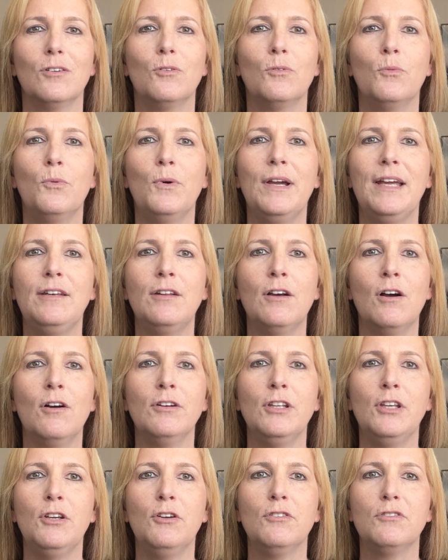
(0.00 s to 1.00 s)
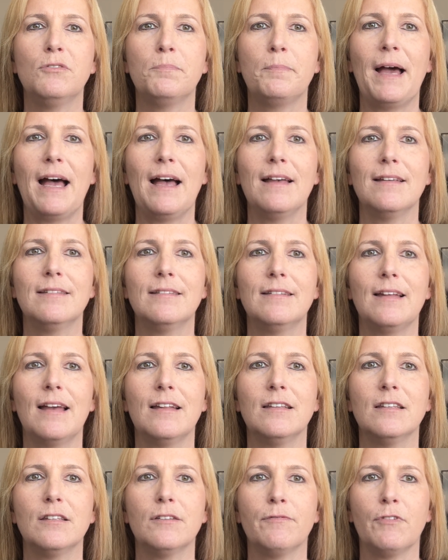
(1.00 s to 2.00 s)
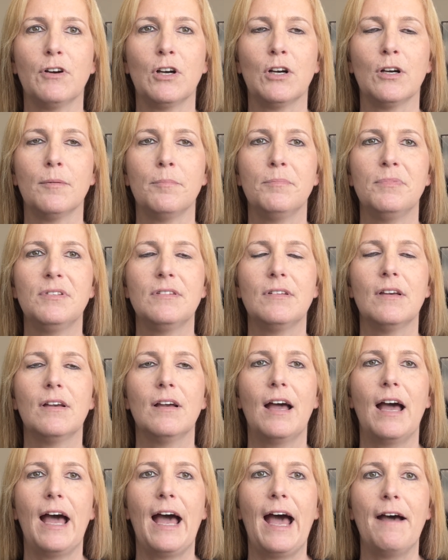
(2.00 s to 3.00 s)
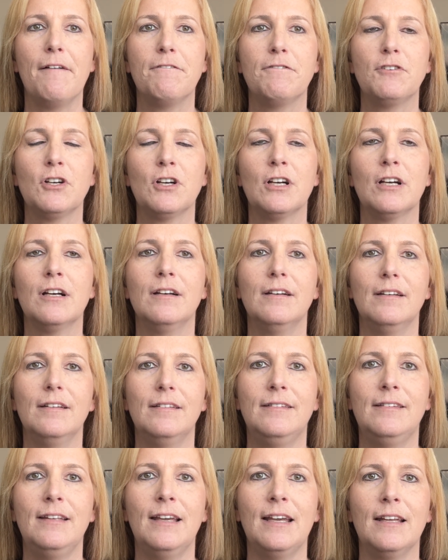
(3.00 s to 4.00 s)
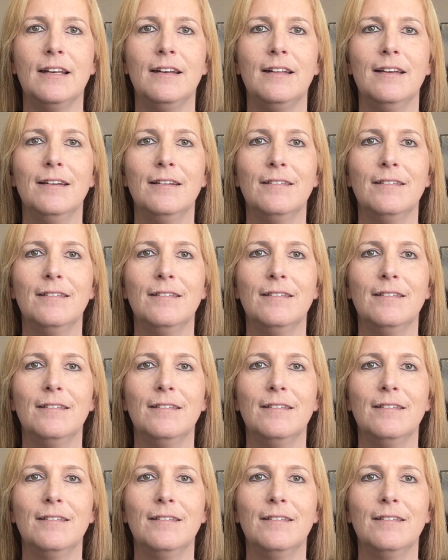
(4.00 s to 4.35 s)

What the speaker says: We don't use past tense verbs after did.